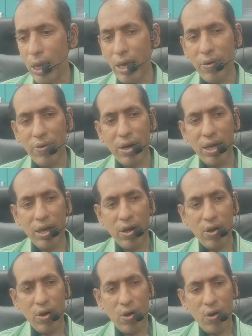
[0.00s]
cavity,
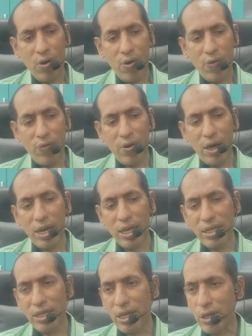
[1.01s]
pharynx
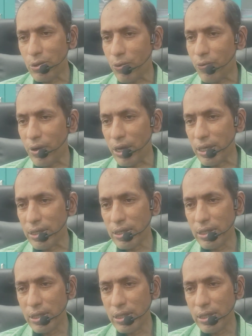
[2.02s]
and esophagus.